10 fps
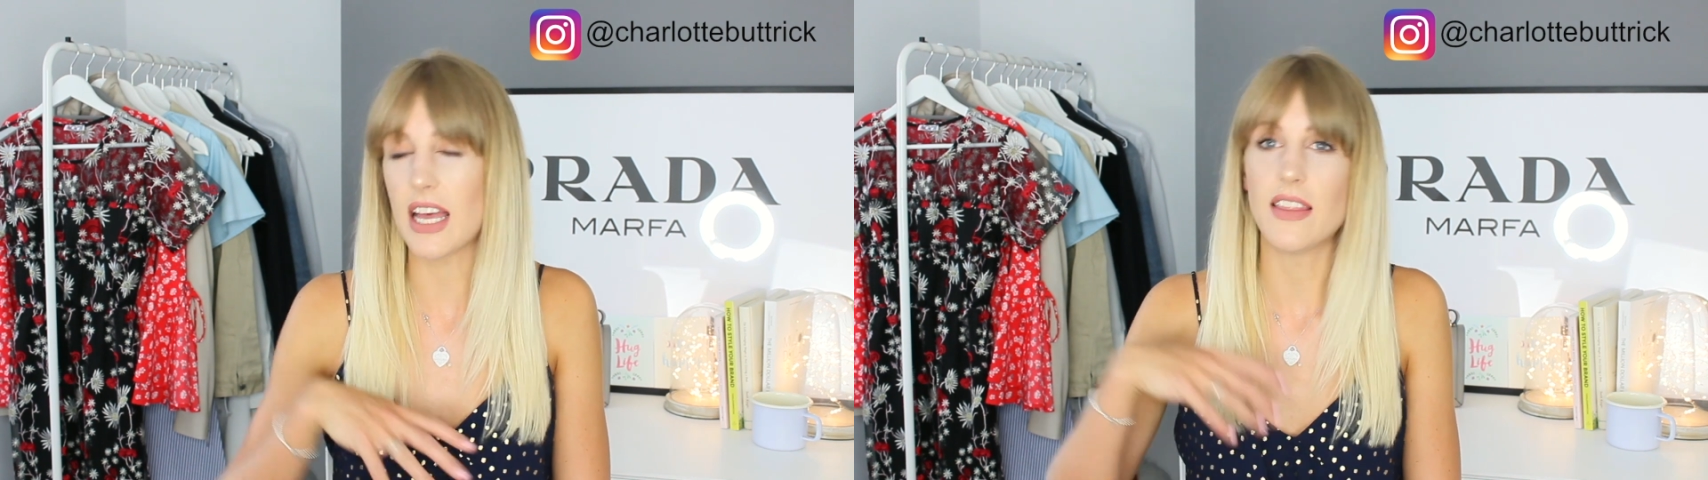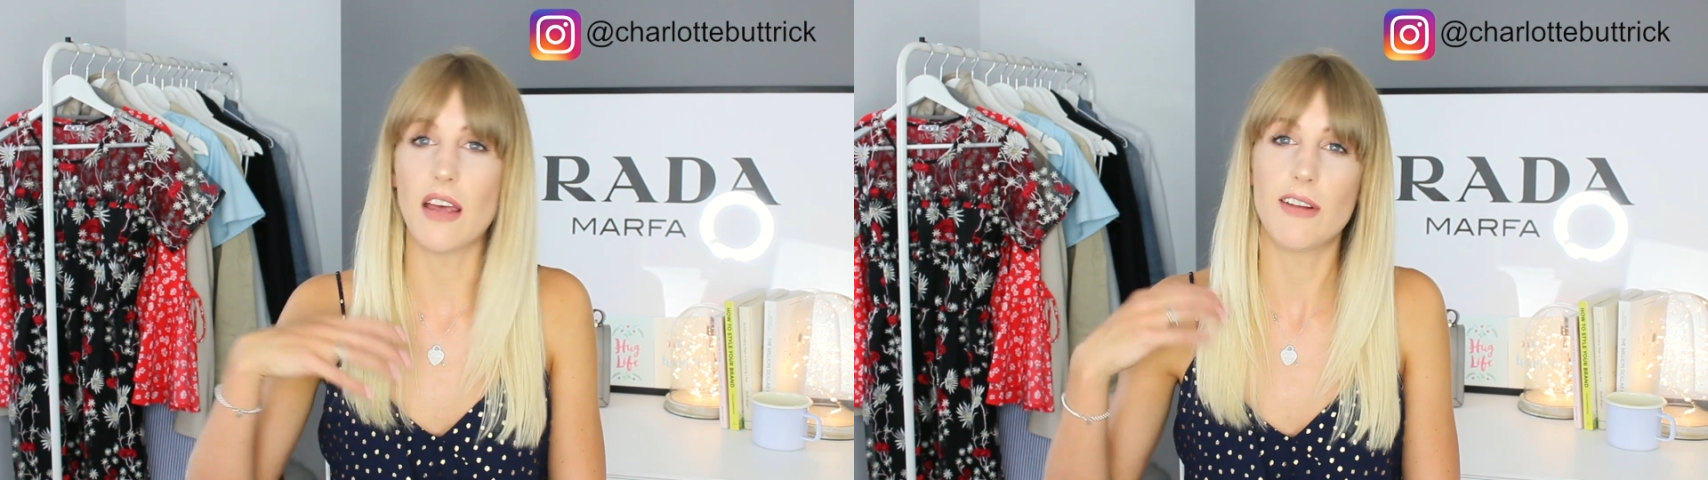
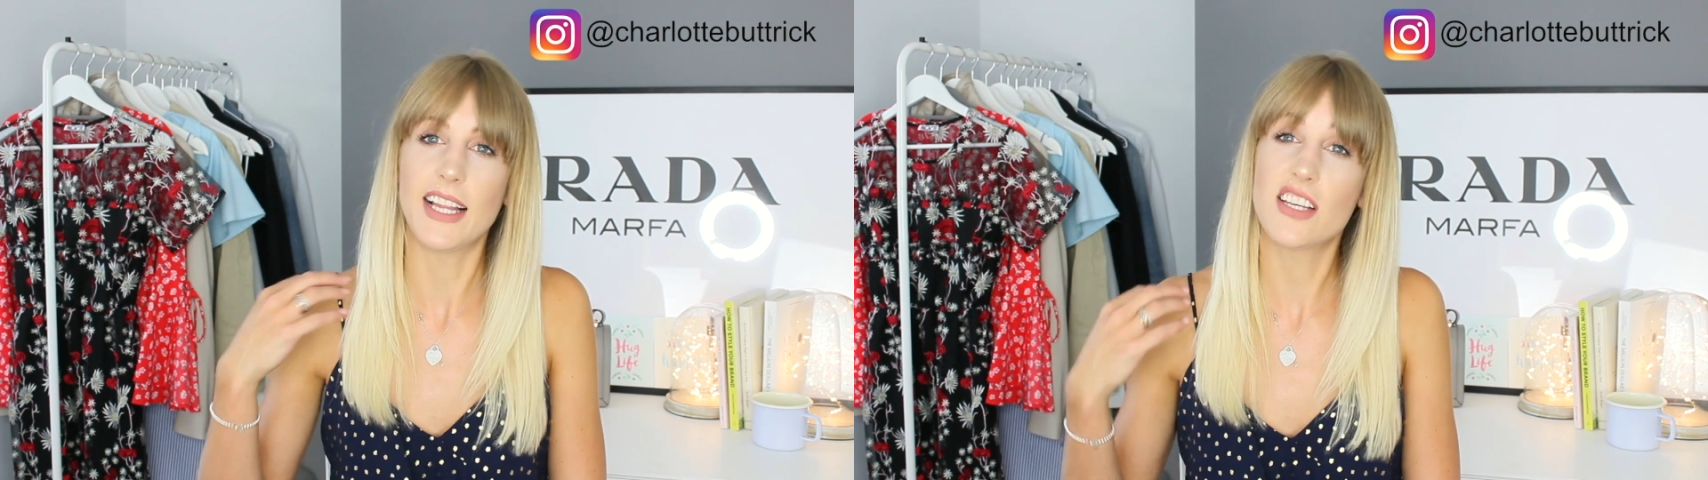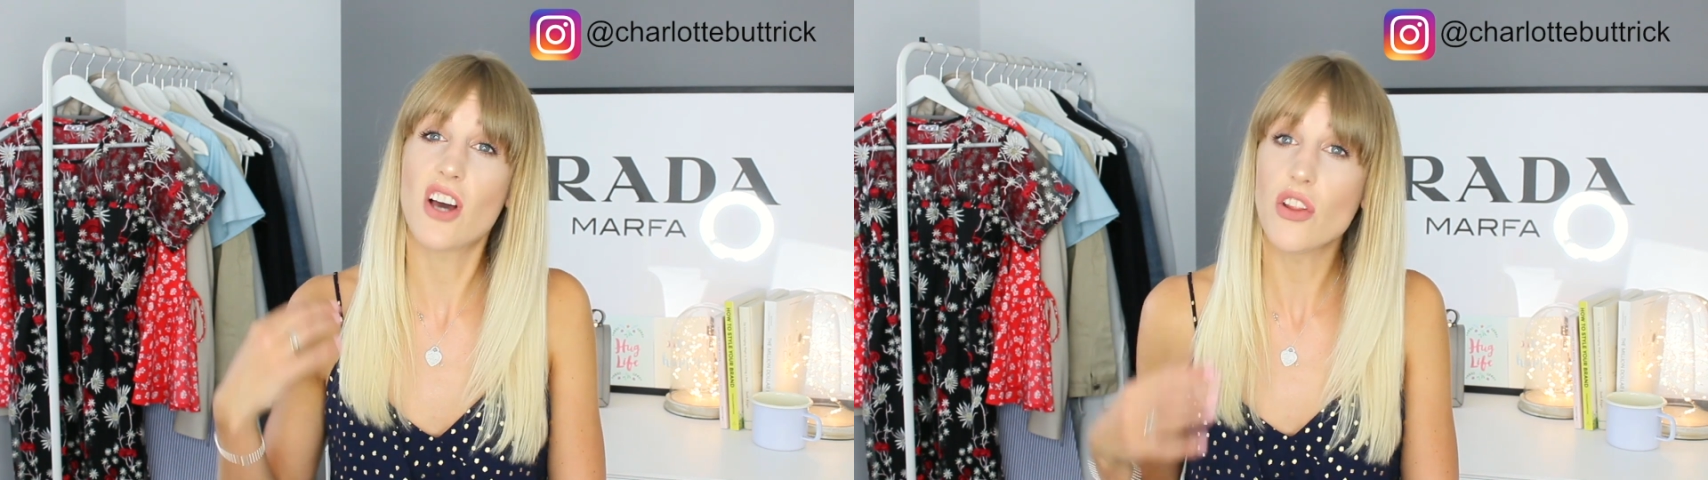and they're
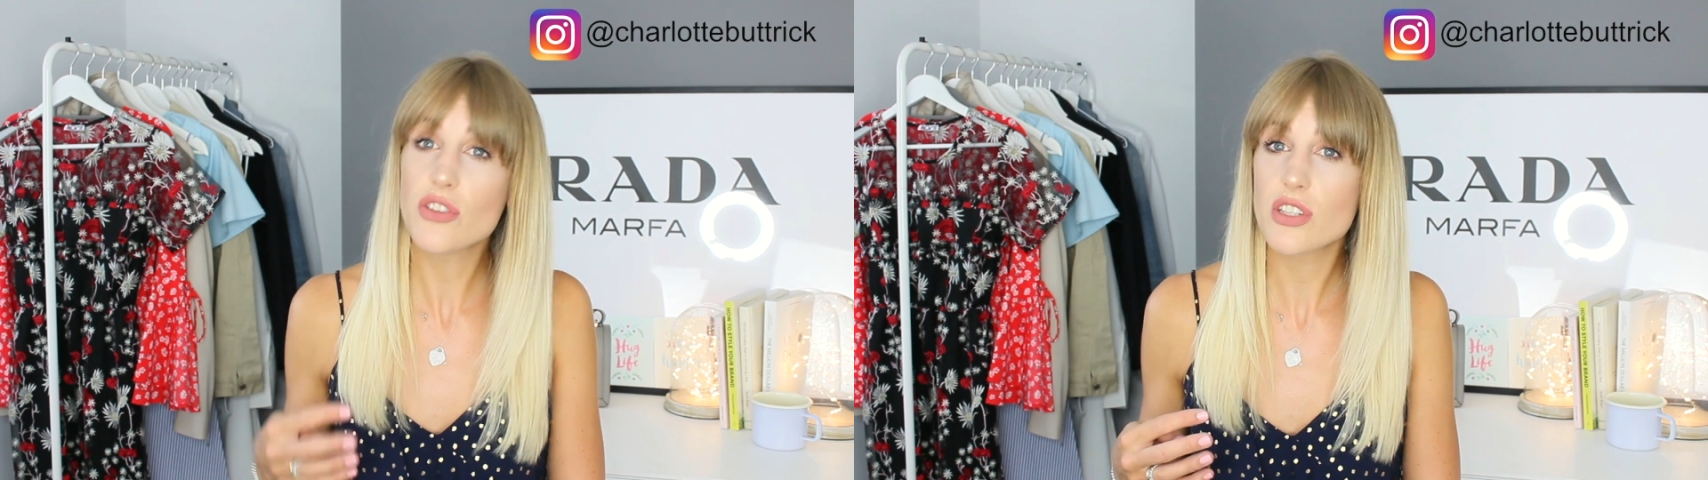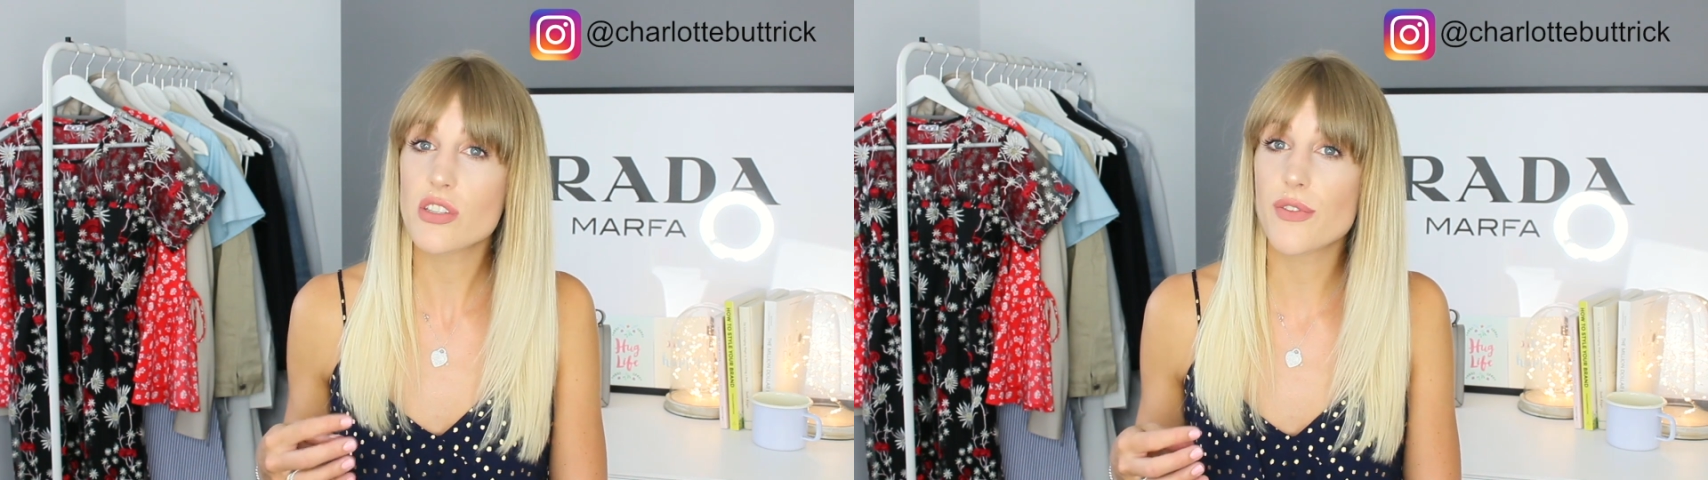really
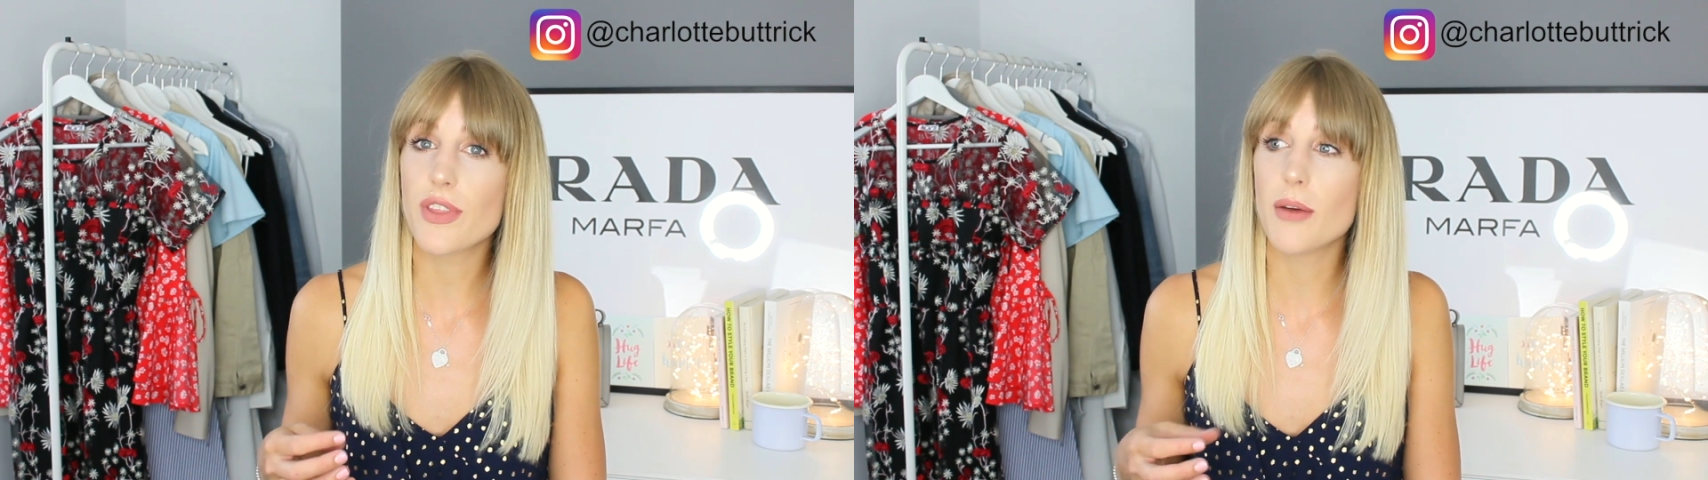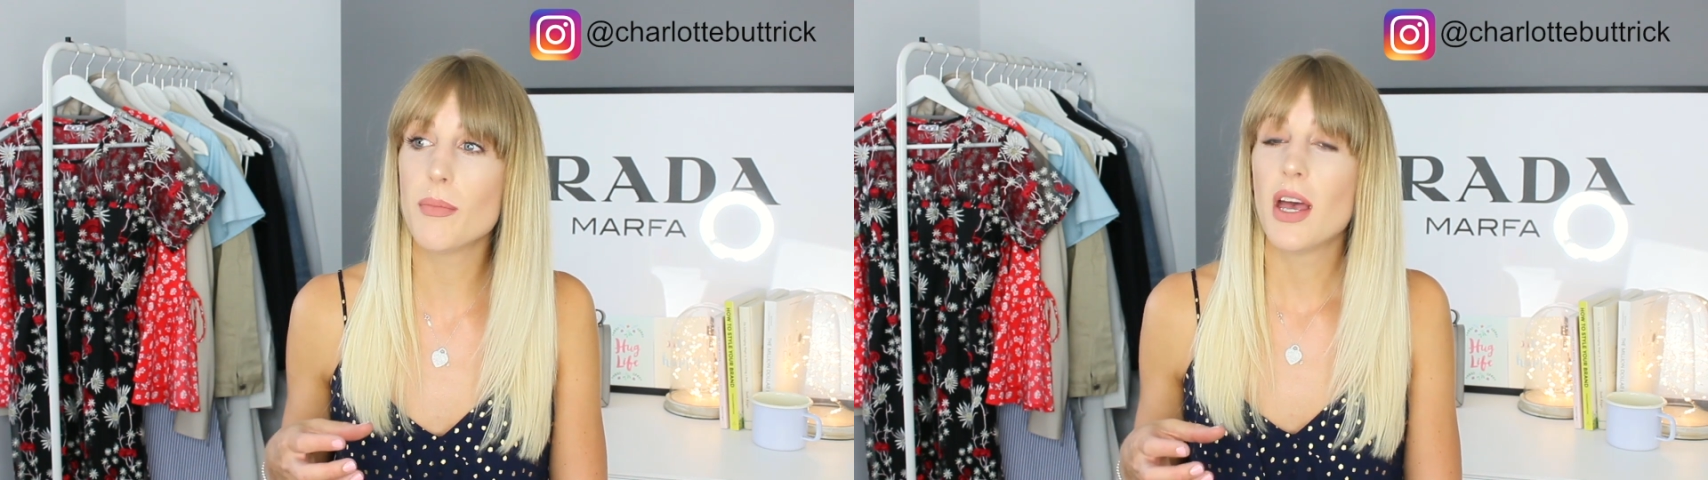conscious of
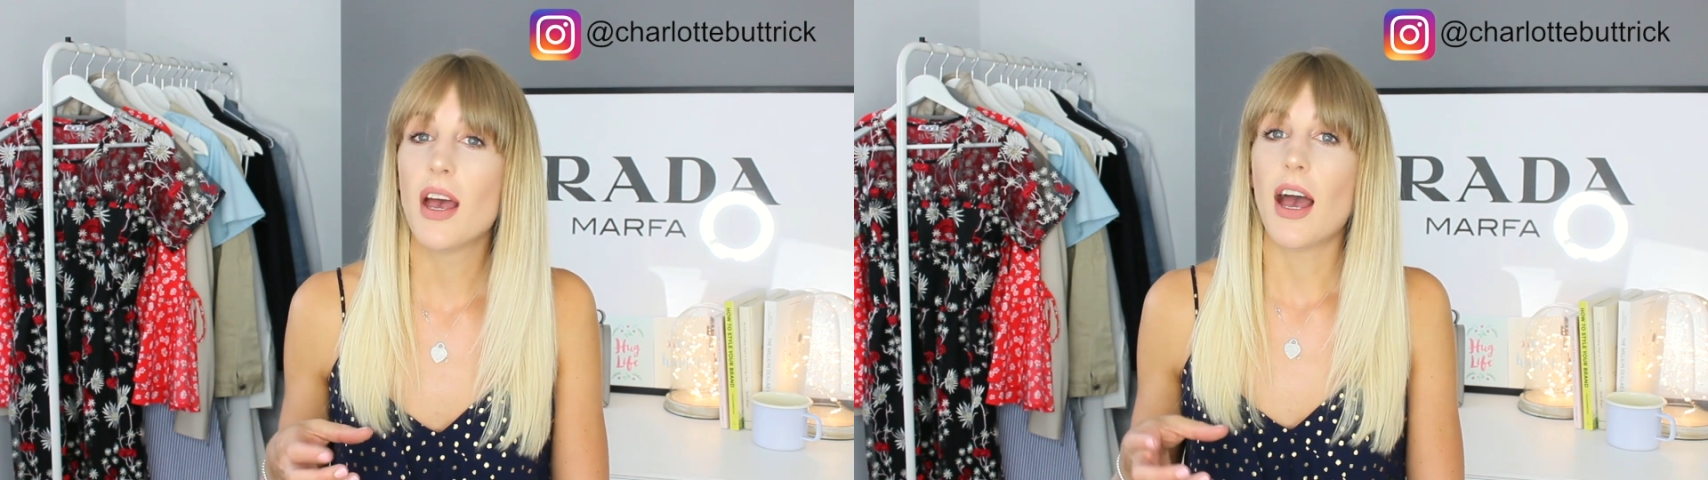them,